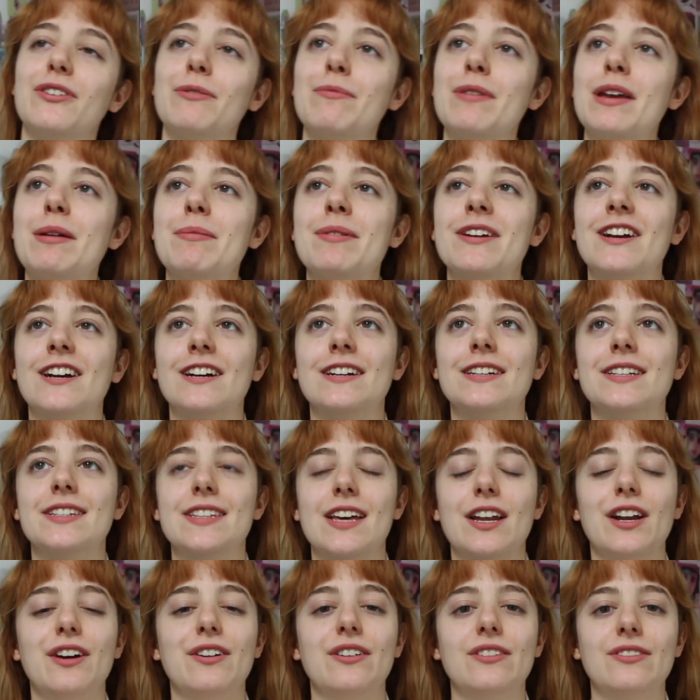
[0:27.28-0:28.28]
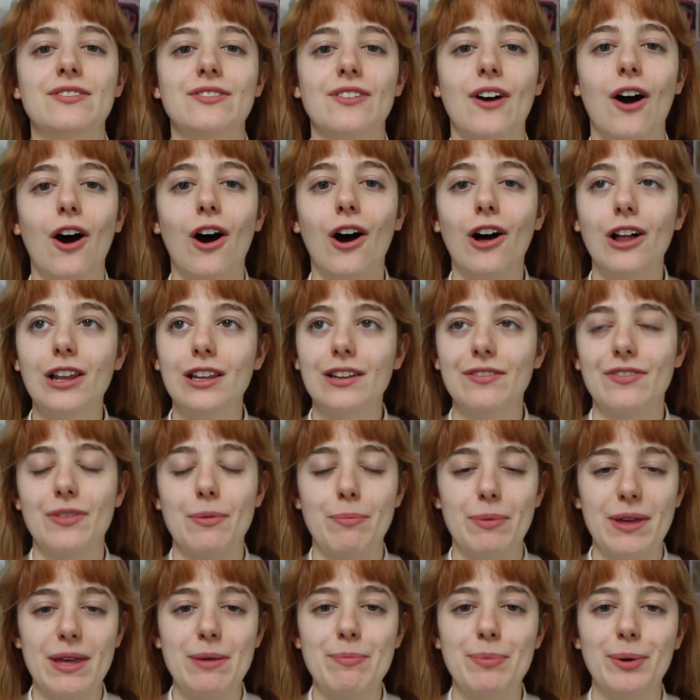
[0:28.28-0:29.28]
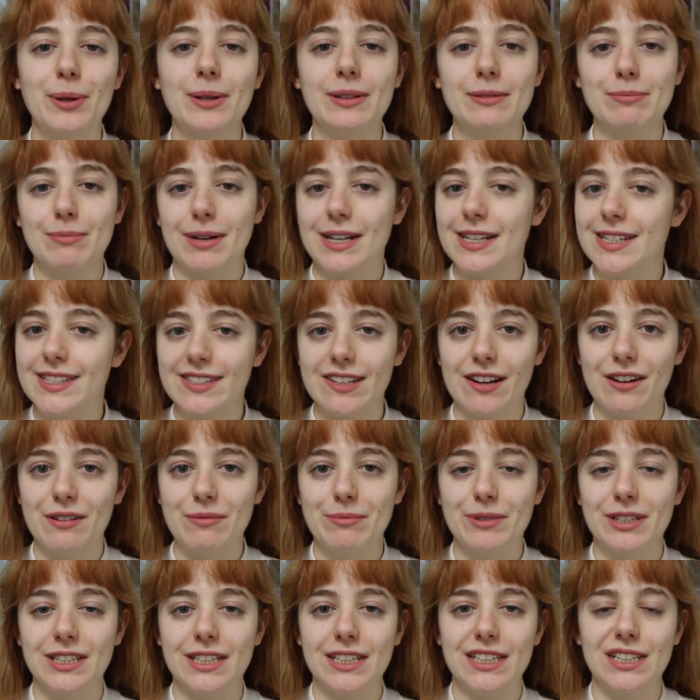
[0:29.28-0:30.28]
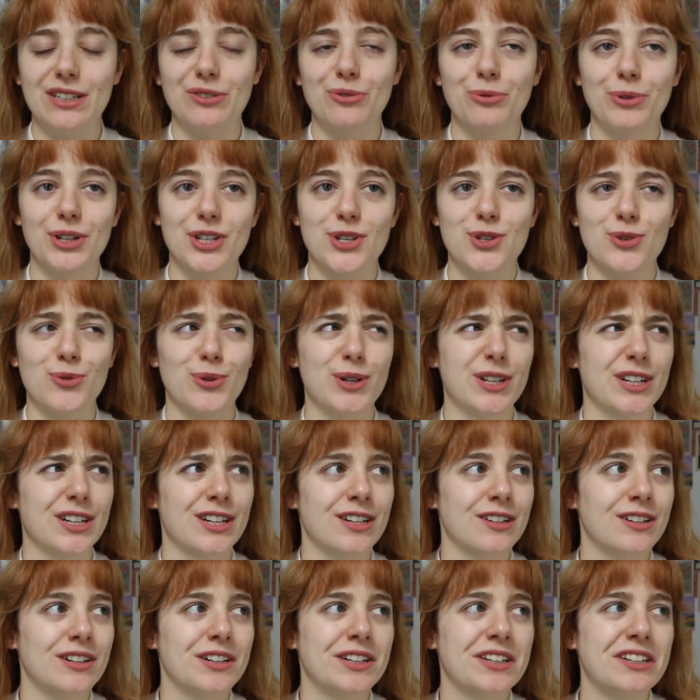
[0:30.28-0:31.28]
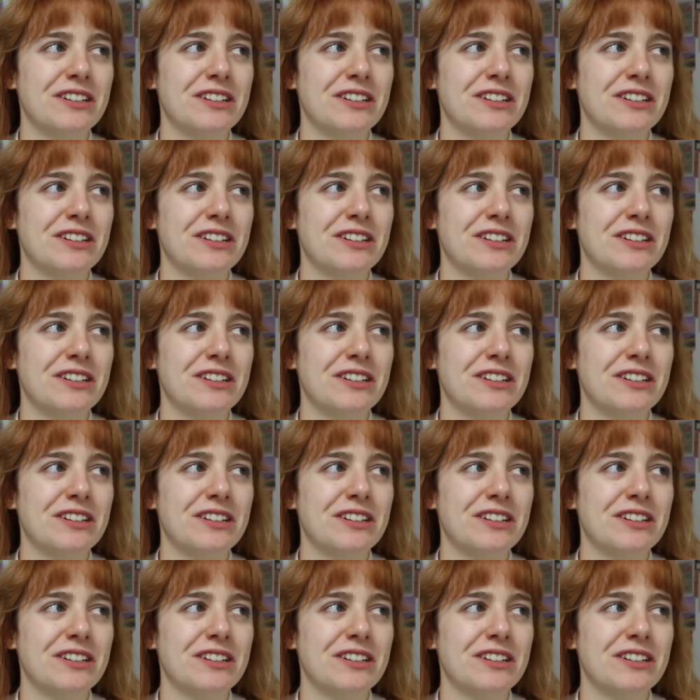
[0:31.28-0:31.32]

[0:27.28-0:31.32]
for me because out of all of the people in my ceremony, which were,